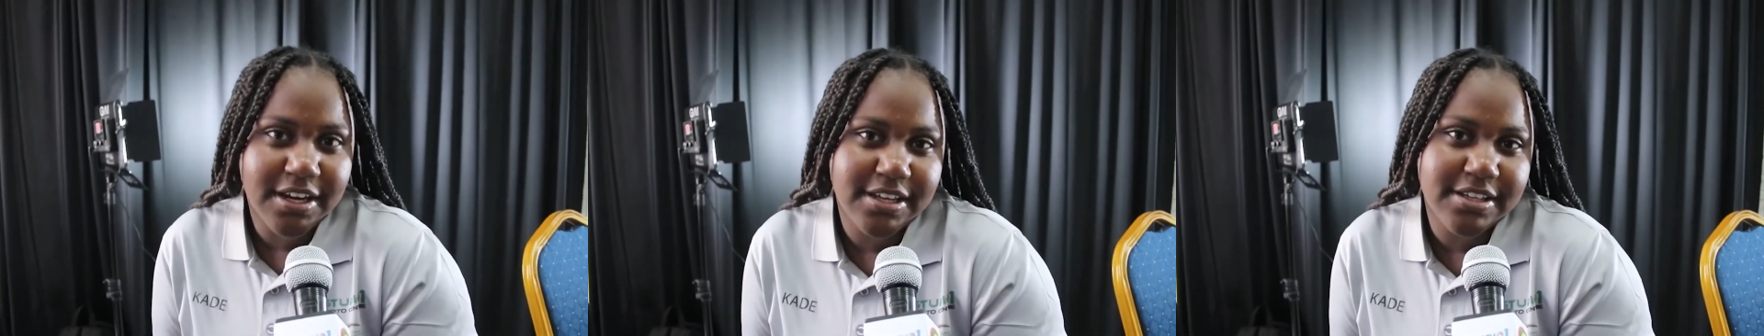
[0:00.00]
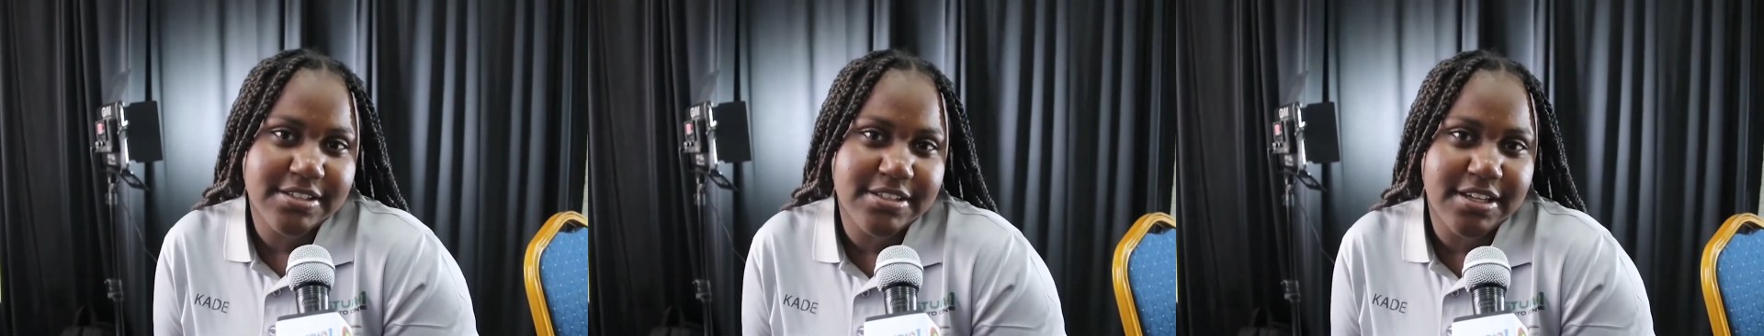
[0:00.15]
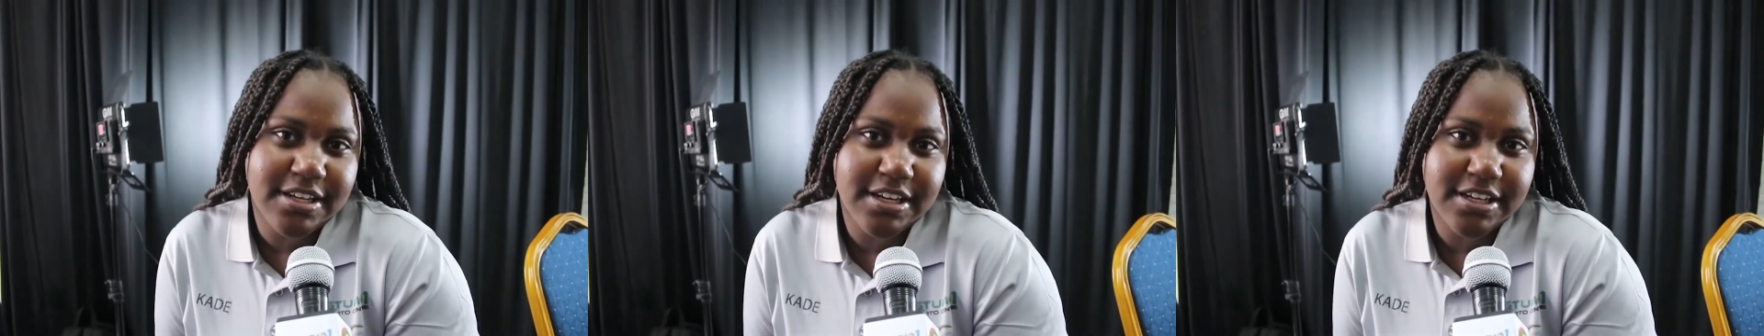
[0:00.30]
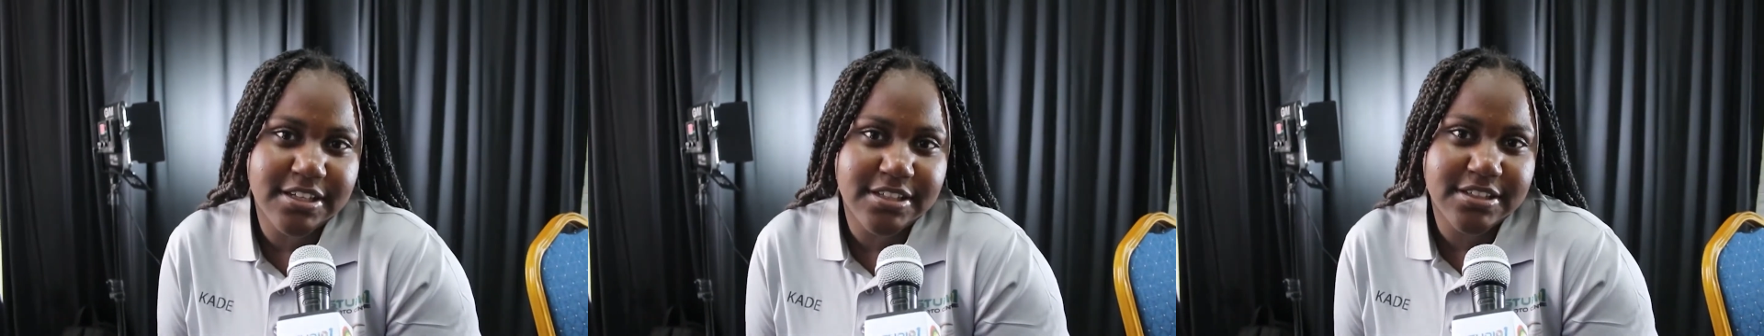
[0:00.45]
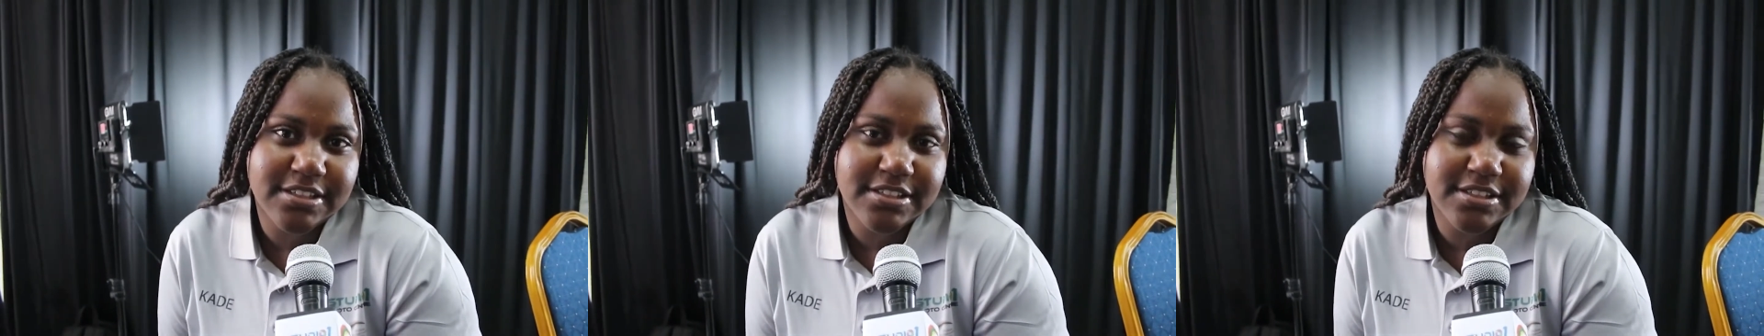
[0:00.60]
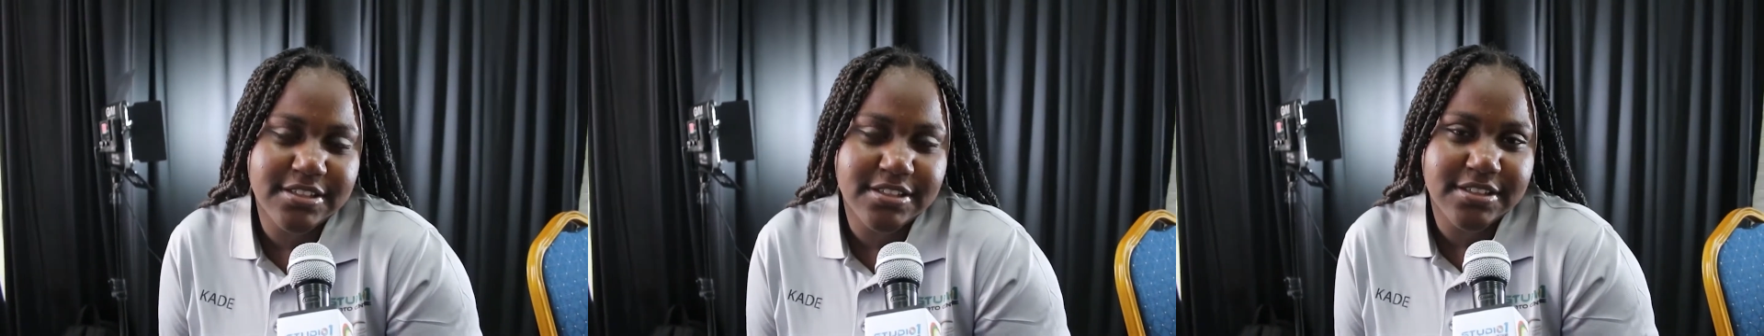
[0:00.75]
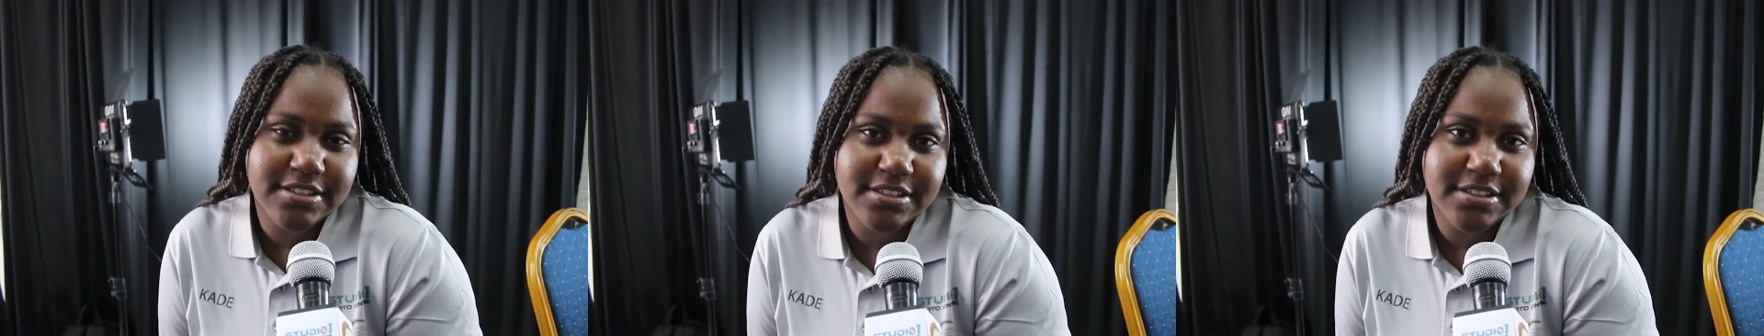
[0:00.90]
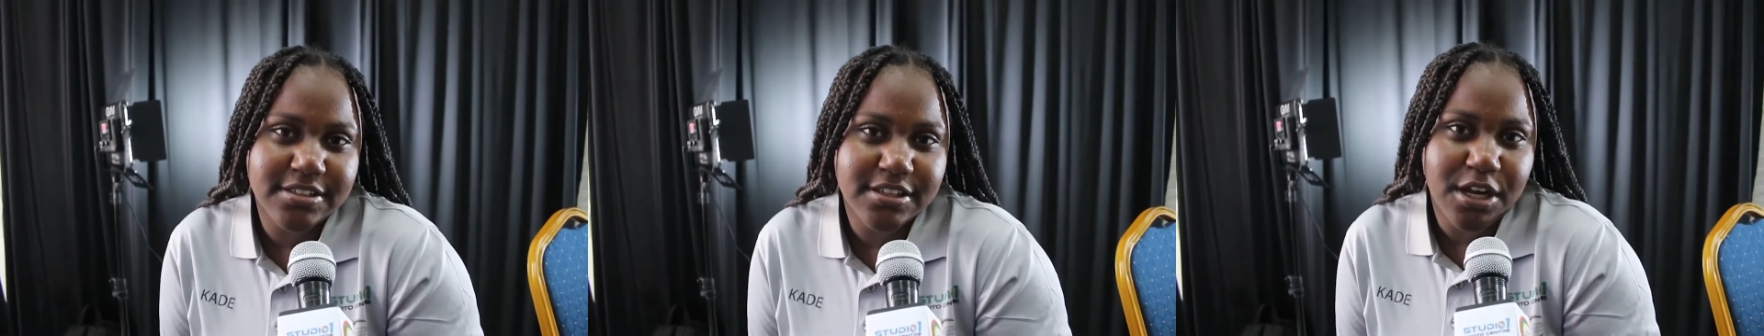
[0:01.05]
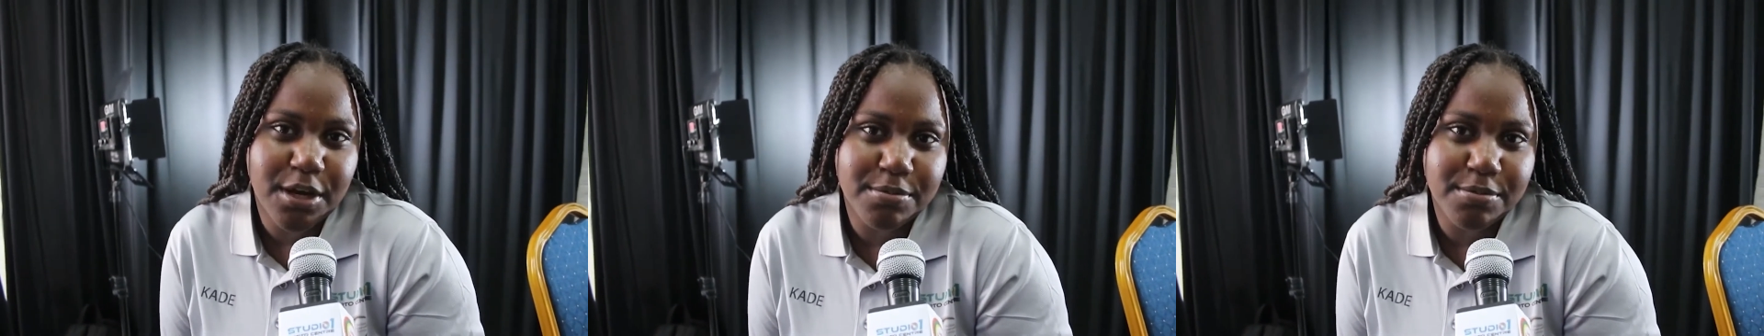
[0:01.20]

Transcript: excellent